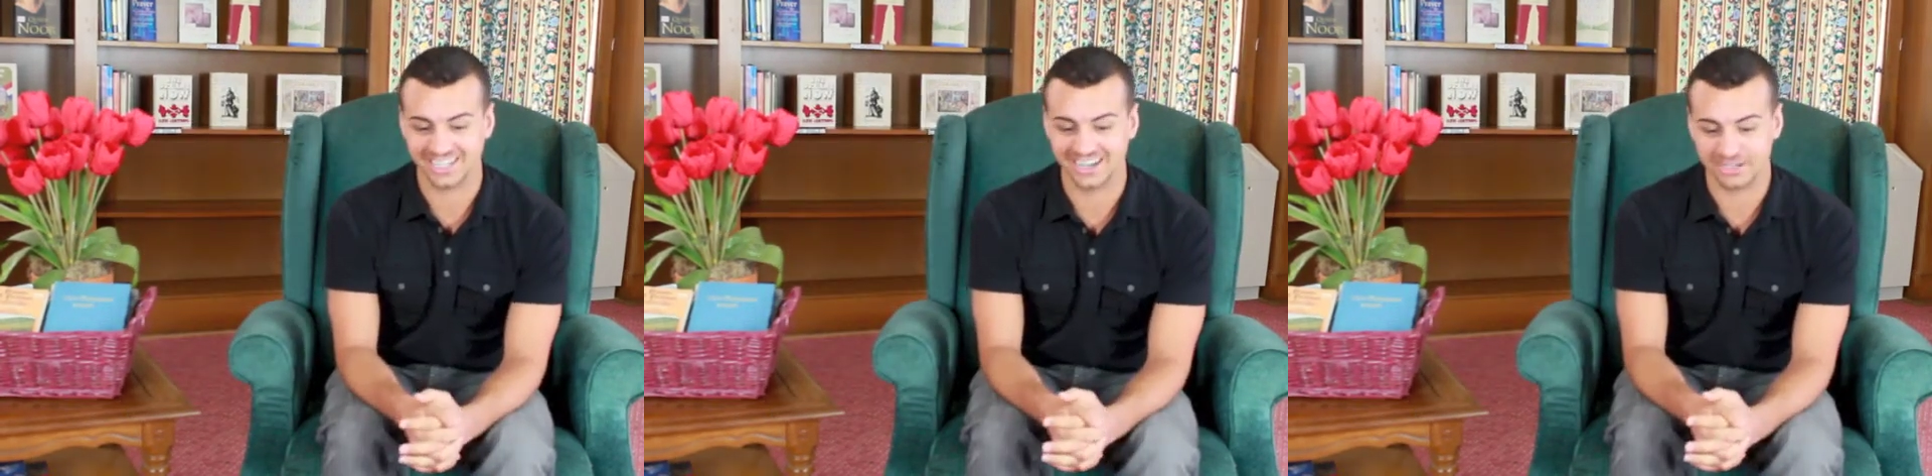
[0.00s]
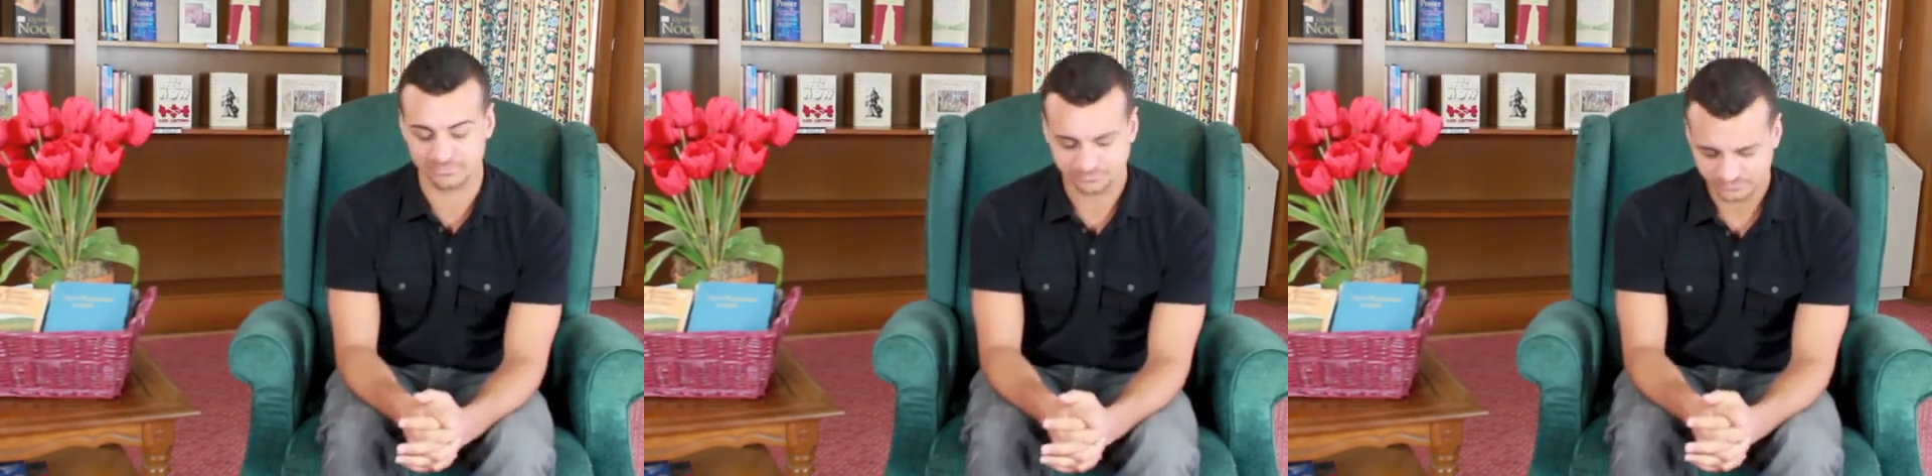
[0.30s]

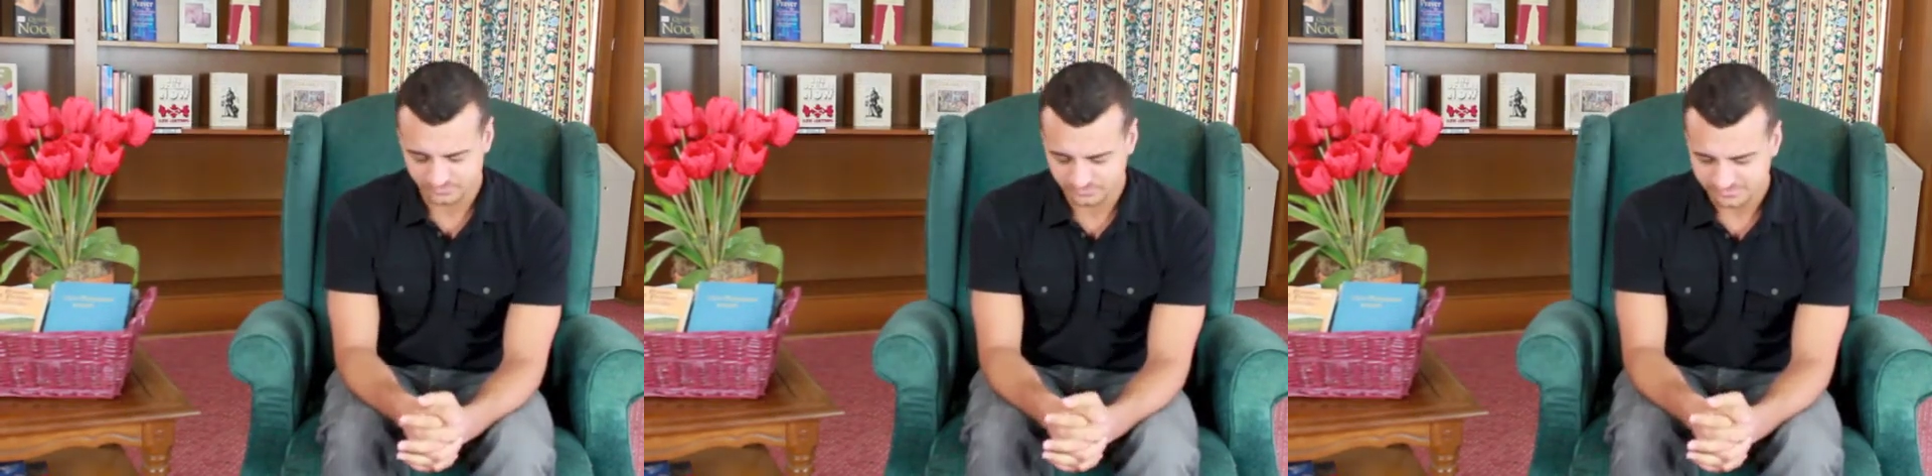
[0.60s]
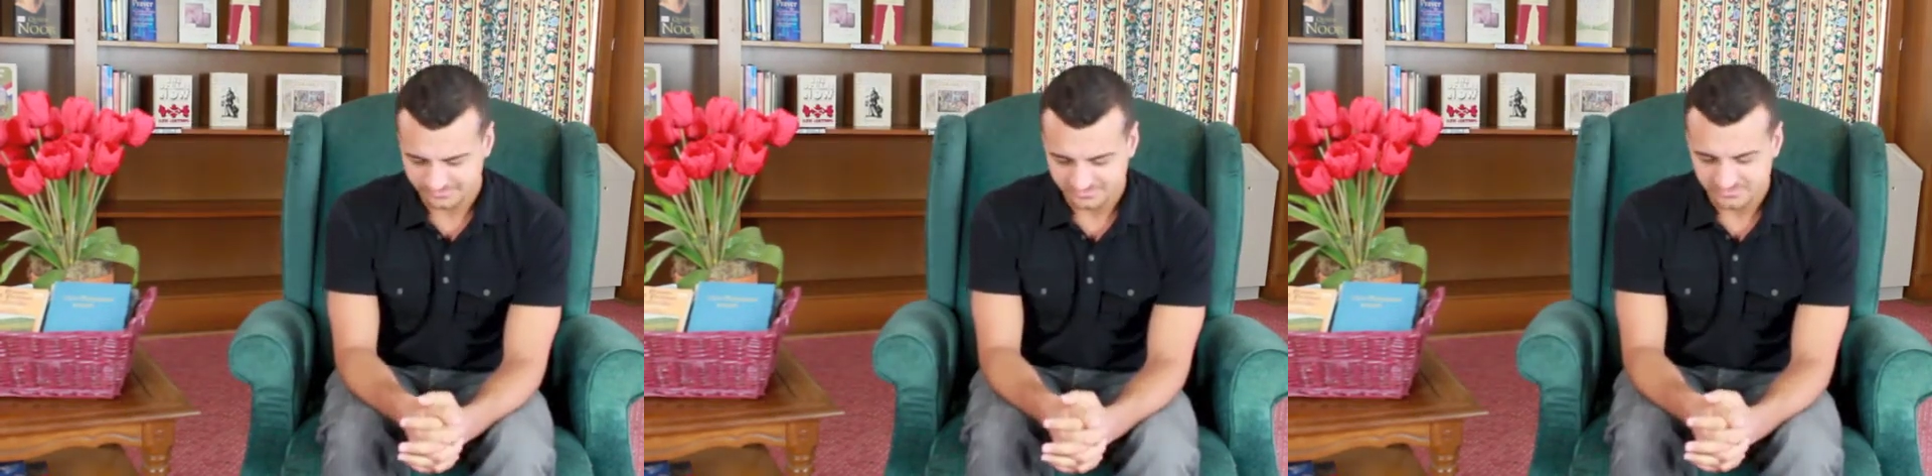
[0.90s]

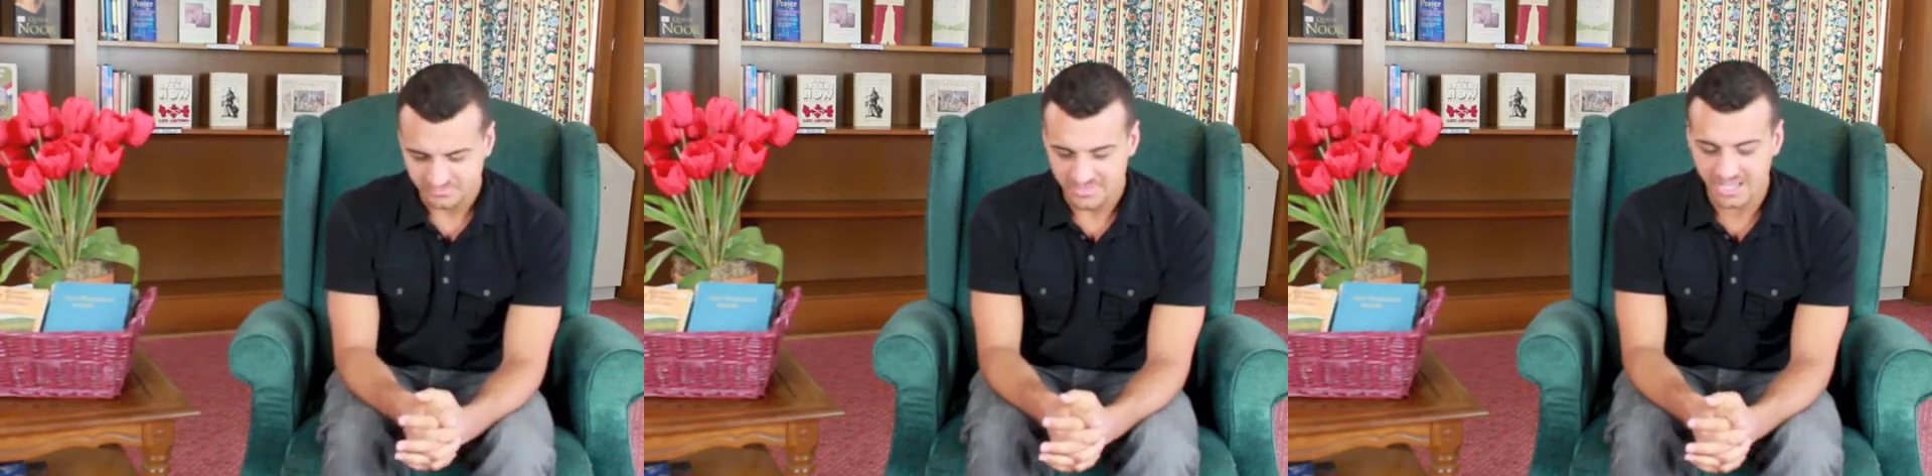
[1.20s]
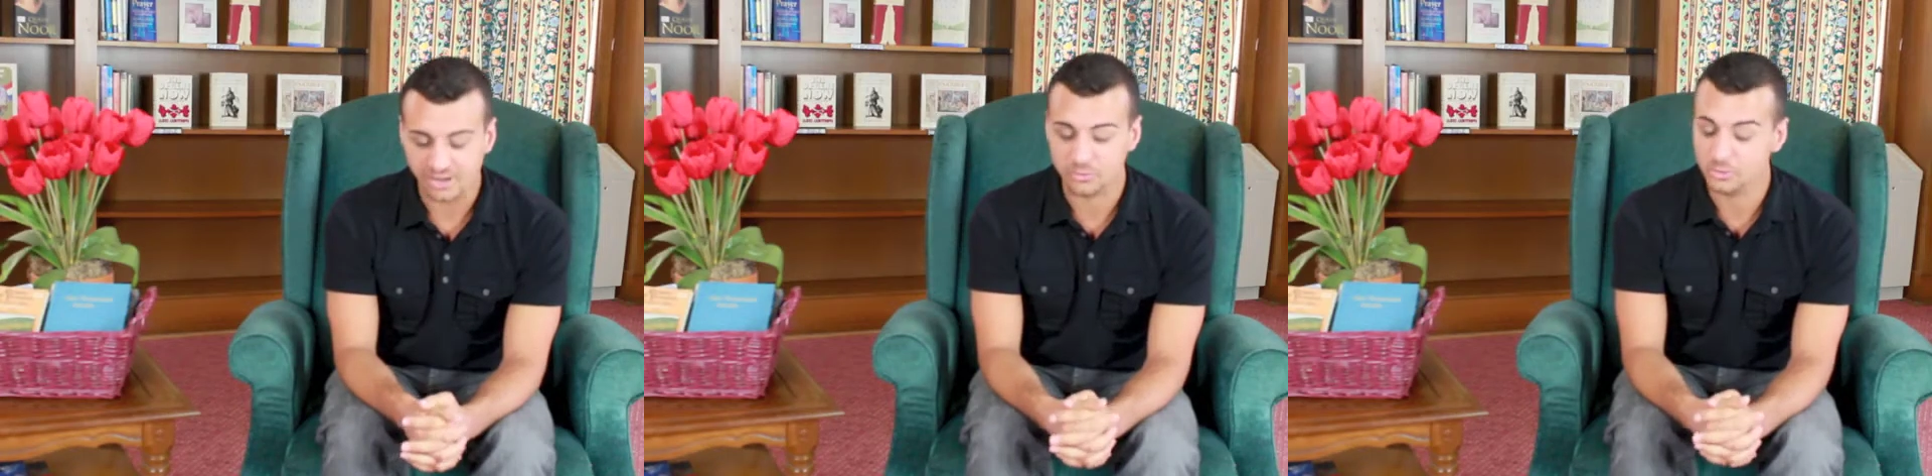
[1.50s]

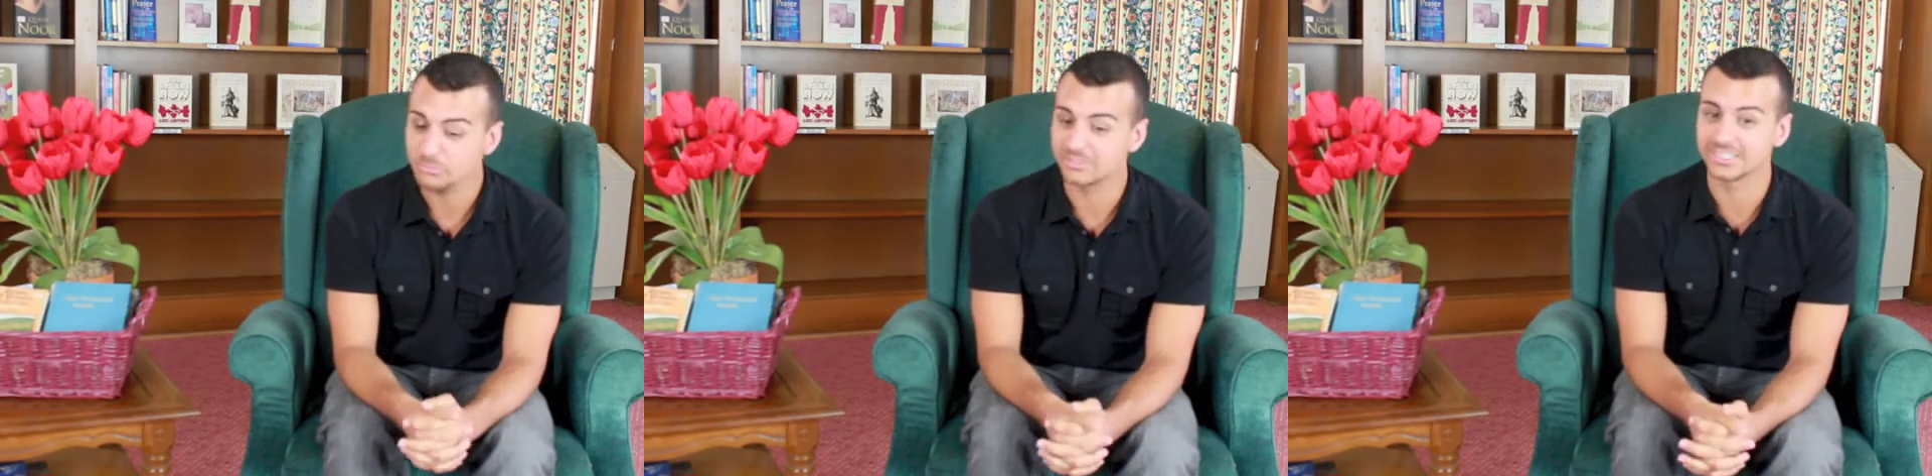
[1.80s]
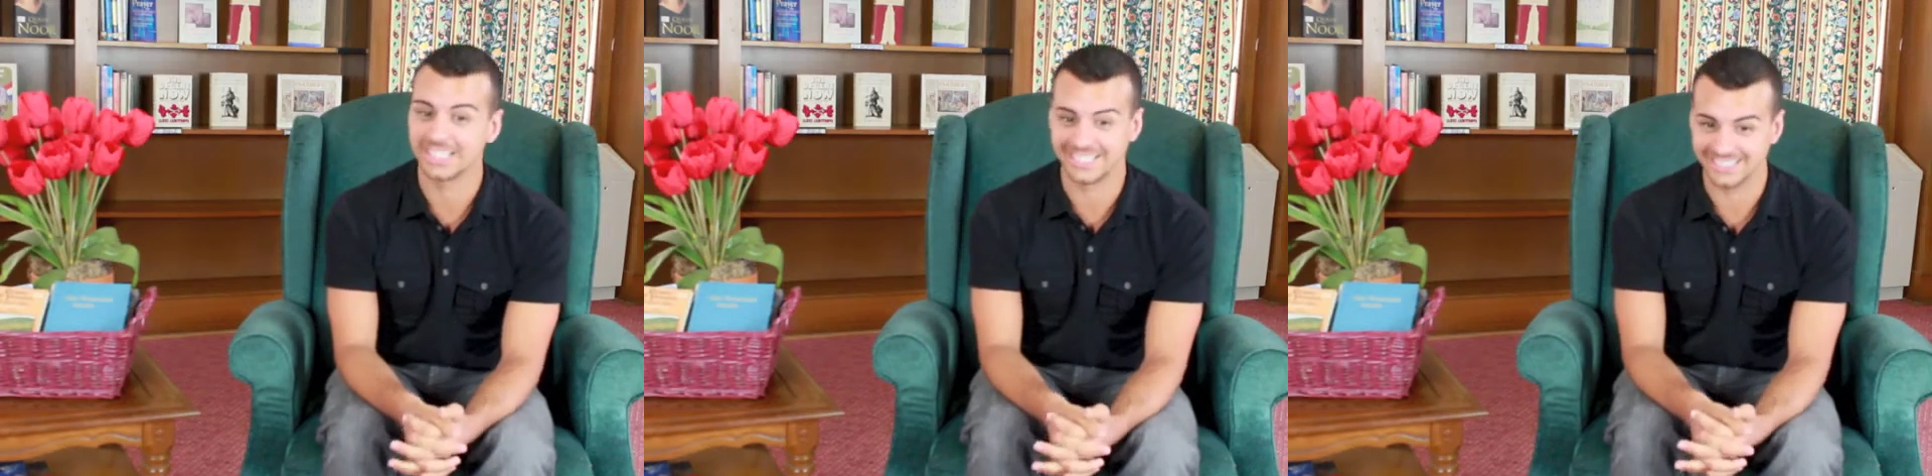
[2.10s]
a group of
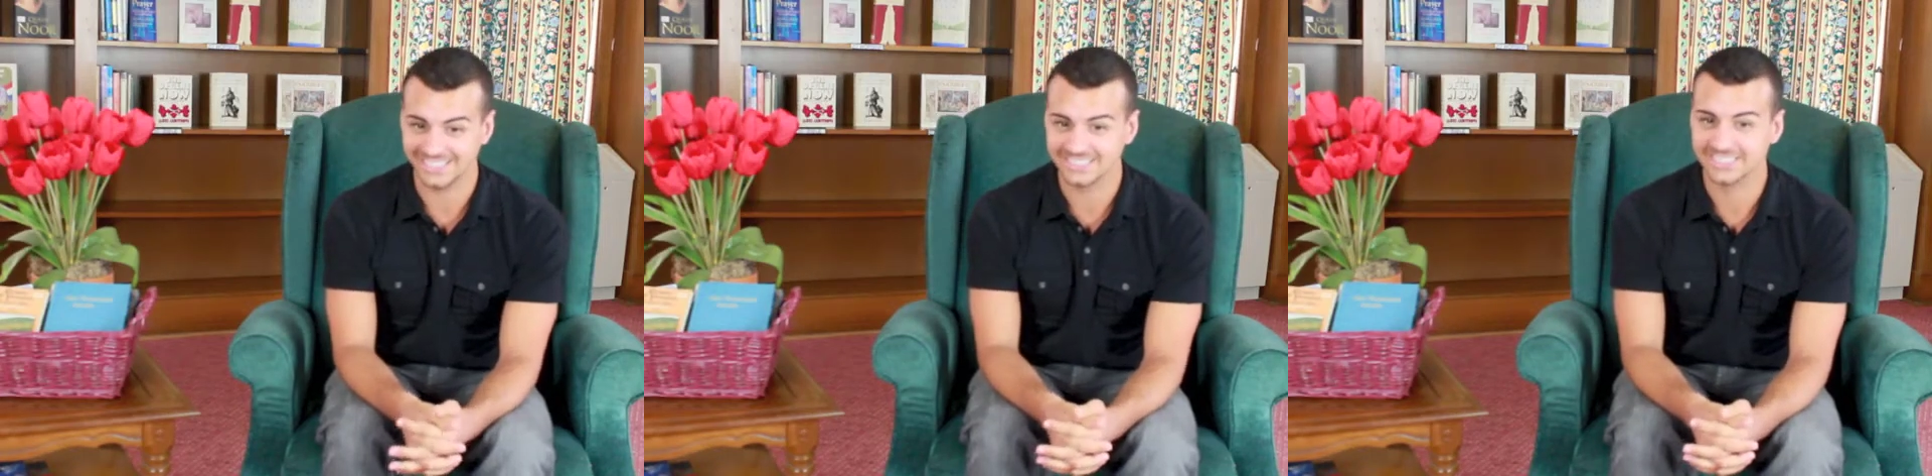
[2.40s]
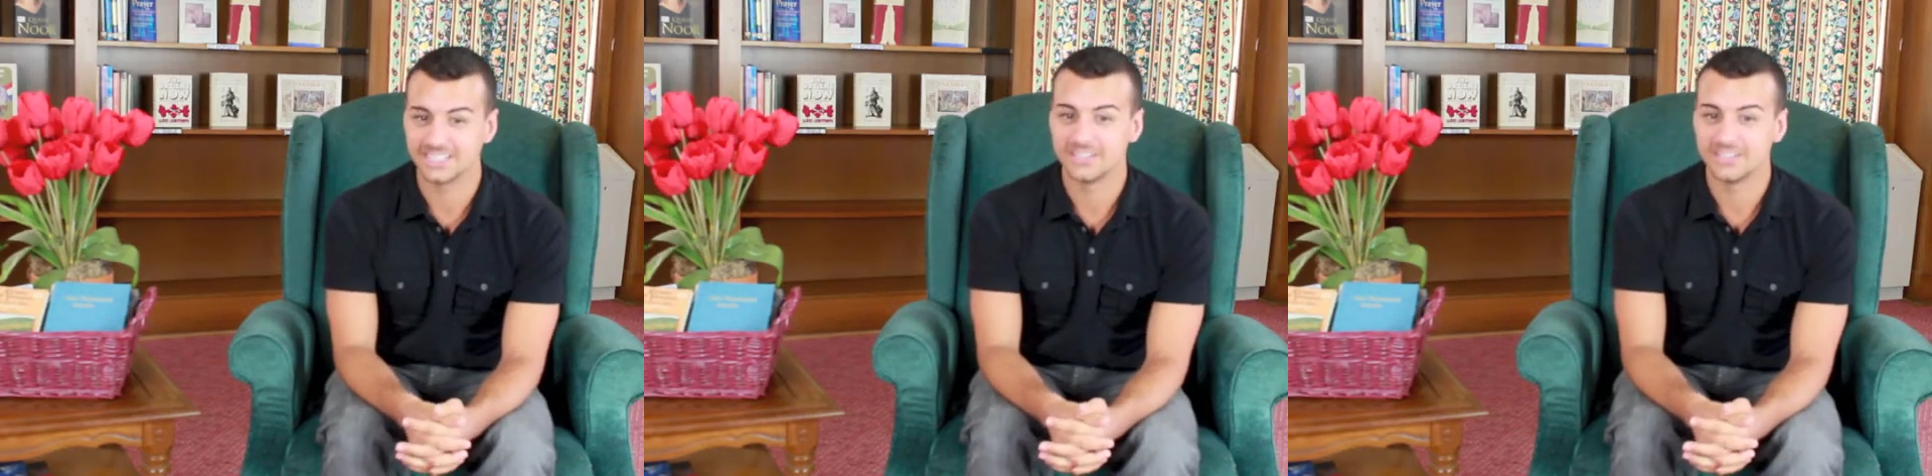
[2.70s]
ladies